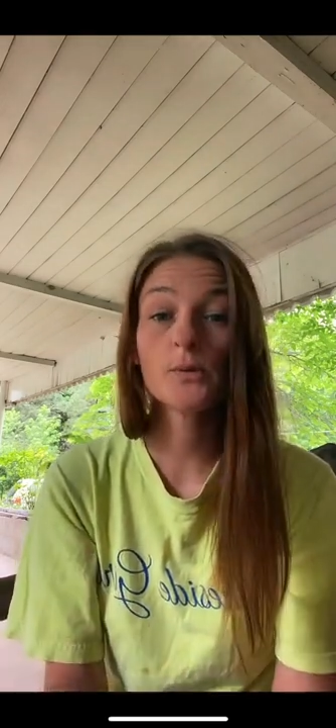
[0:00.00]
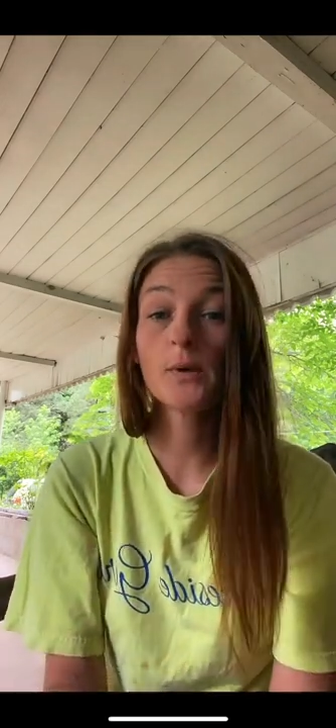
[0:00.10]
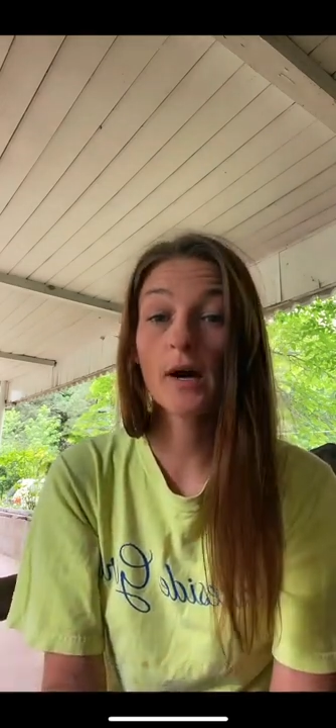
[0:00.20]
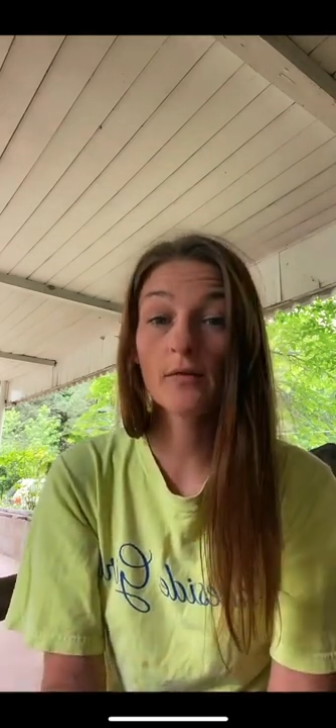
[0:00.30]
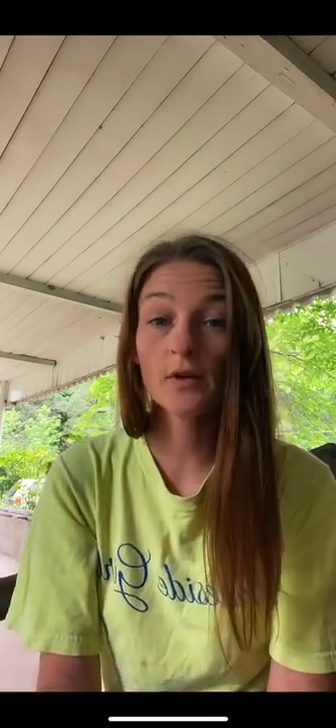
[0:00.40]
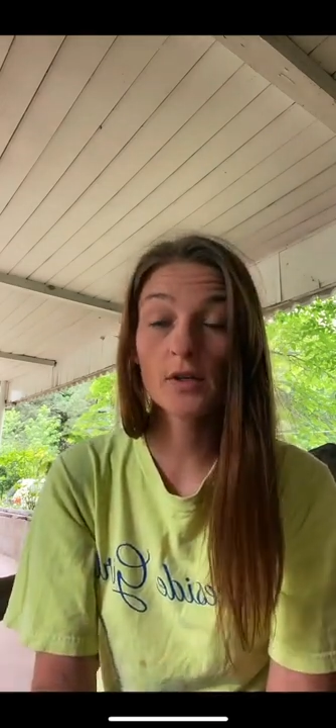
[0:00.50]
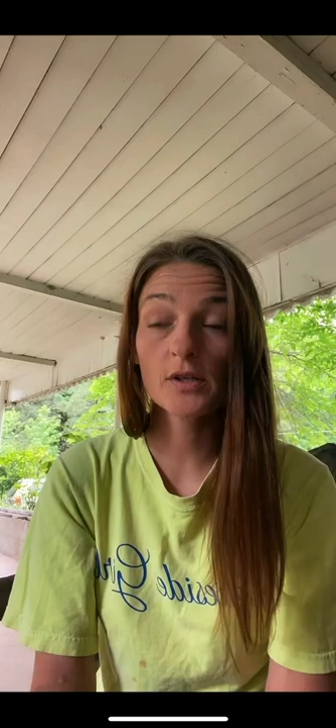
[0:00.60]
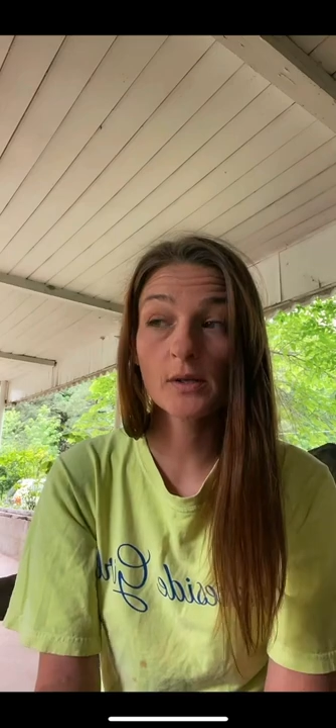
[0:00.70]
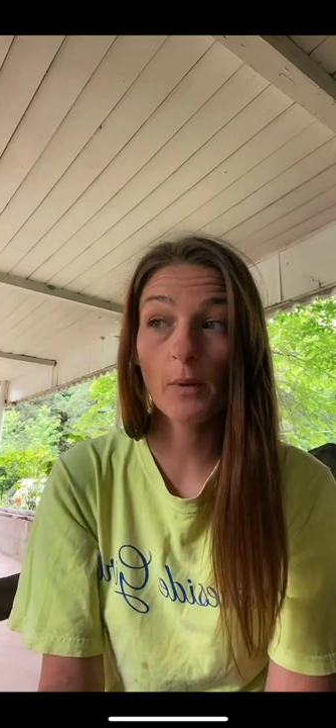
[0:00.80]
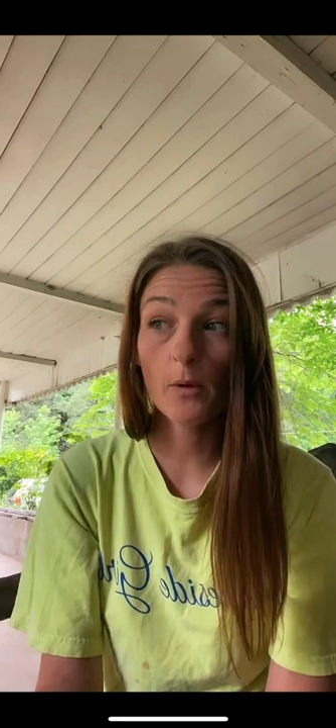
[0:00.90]
to cover
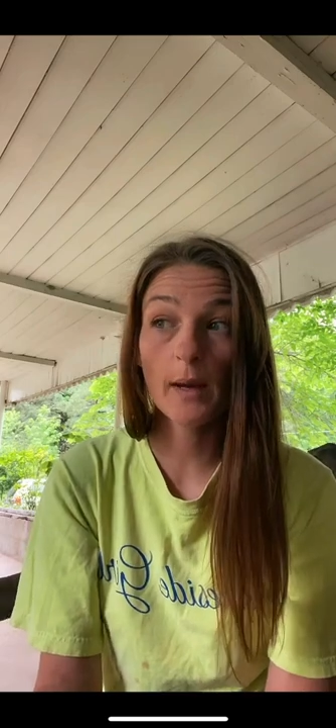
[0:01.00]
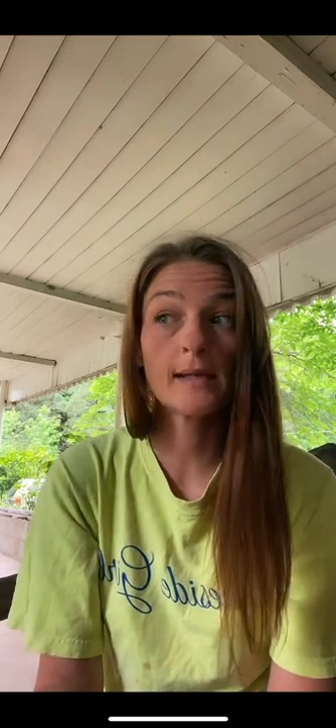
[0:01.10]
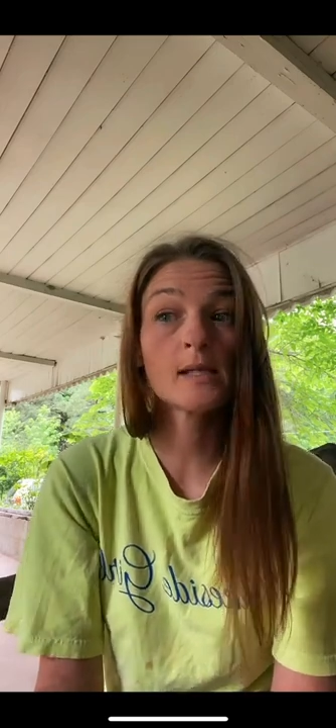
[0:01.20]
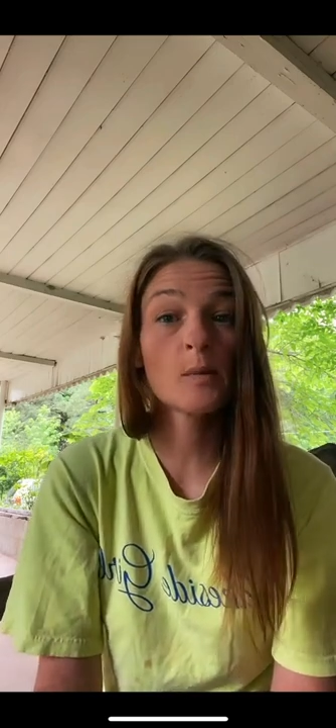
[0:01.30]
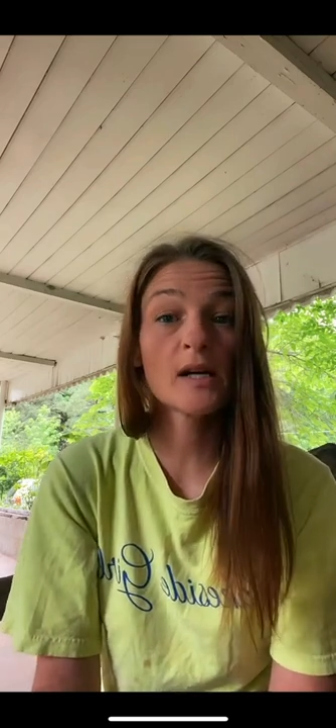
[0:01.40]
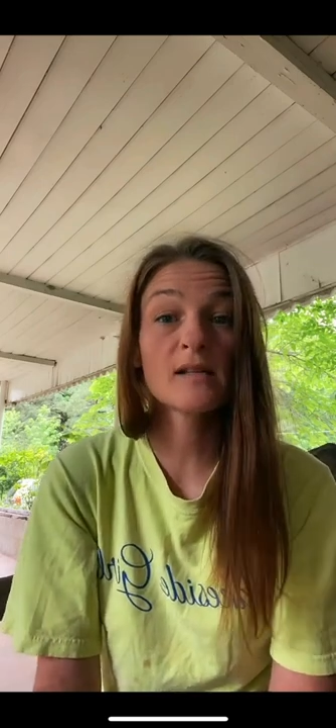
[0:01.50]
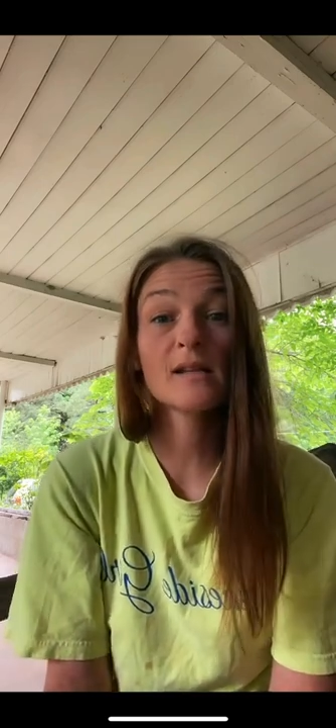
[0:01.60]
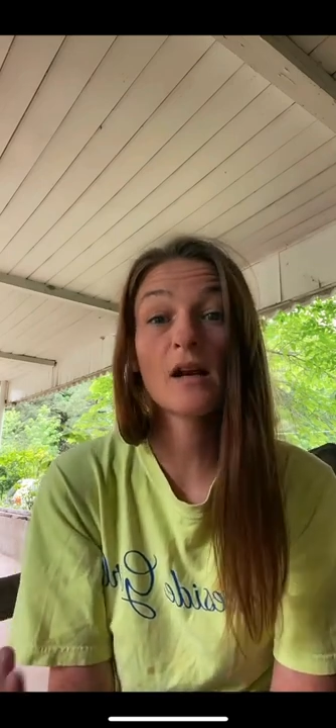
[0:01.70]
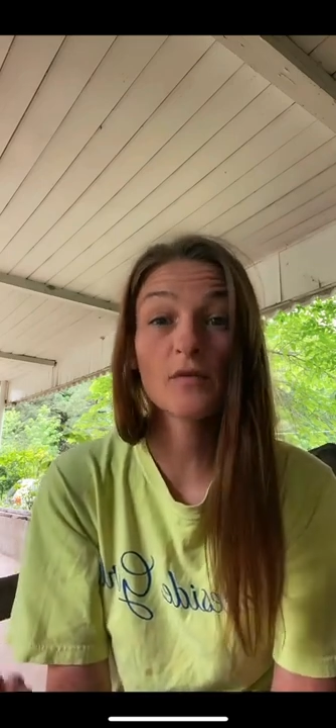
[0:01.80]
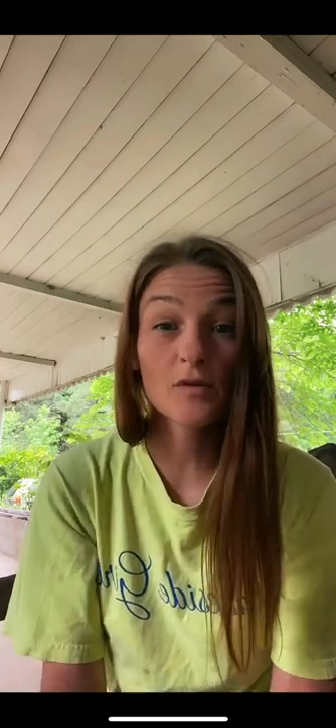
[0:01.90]
some homemade sprays
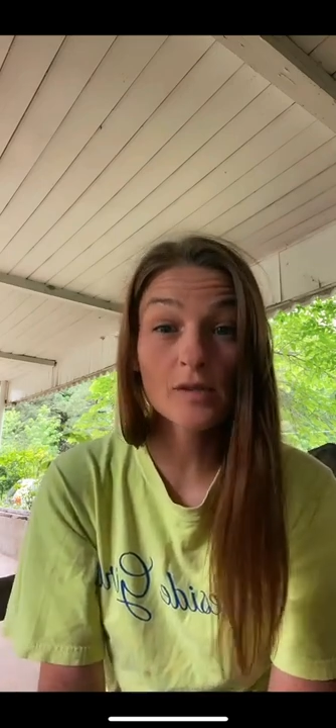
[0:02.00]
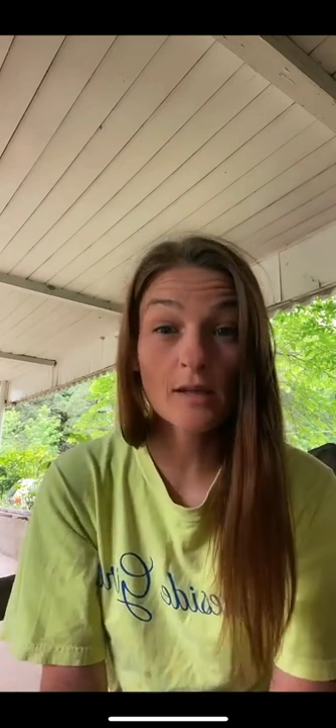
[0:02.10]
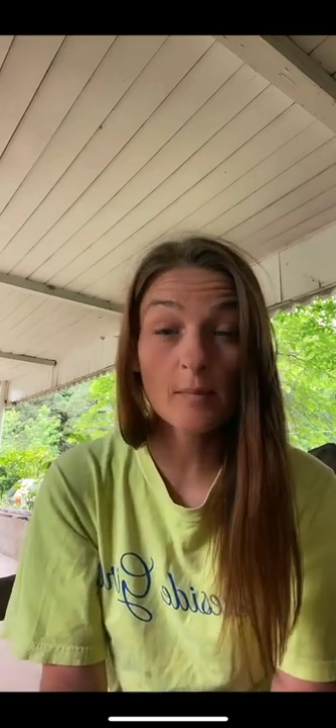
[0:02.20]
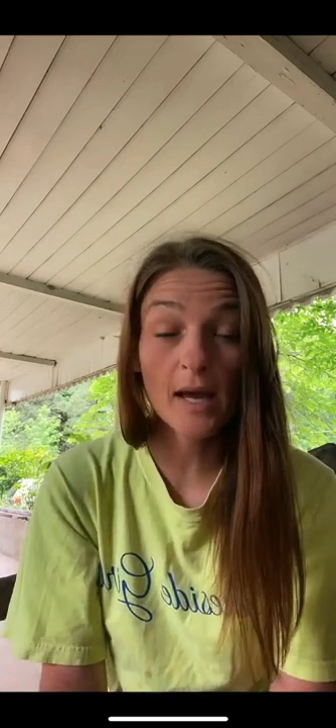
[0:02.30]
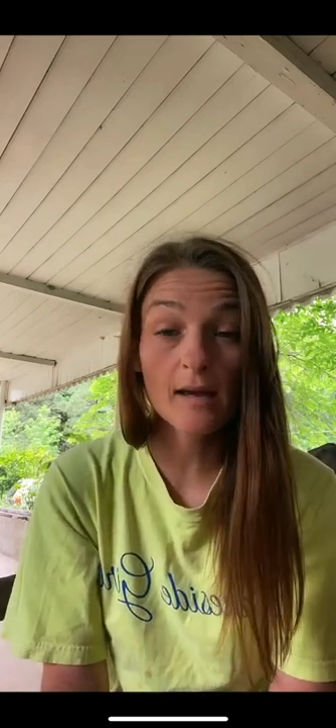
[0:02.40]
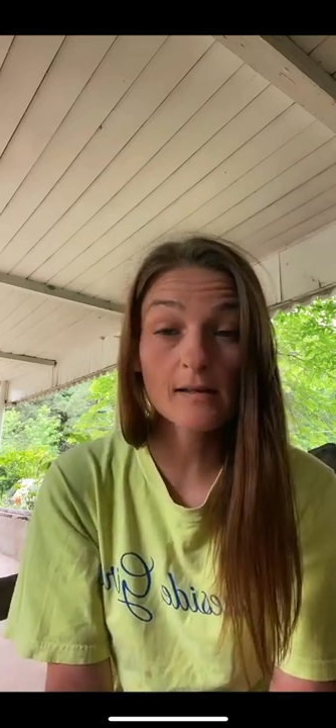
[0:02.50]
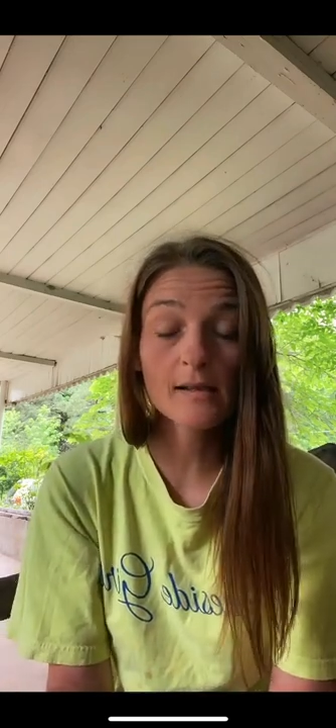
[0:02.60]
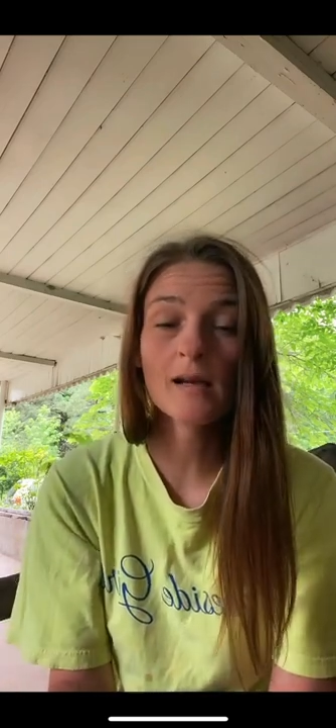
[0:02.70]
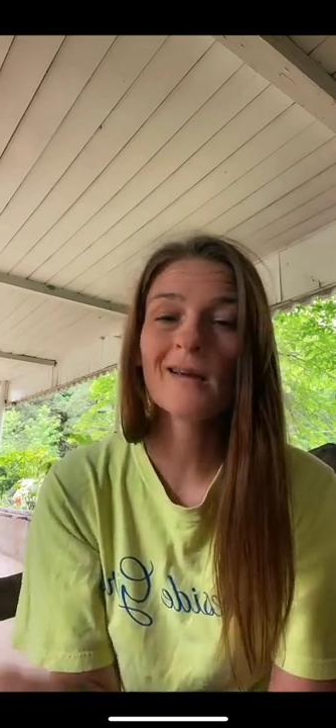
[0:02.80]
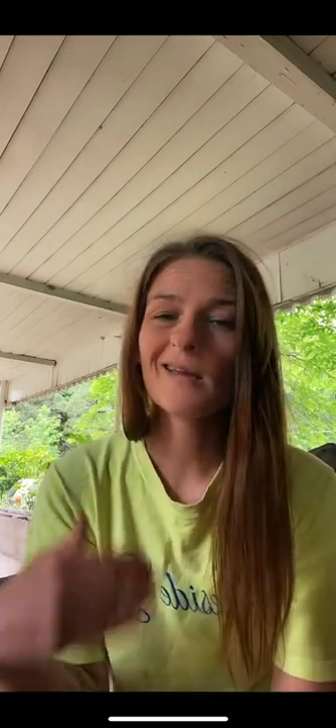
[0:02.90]
that I've used in the past.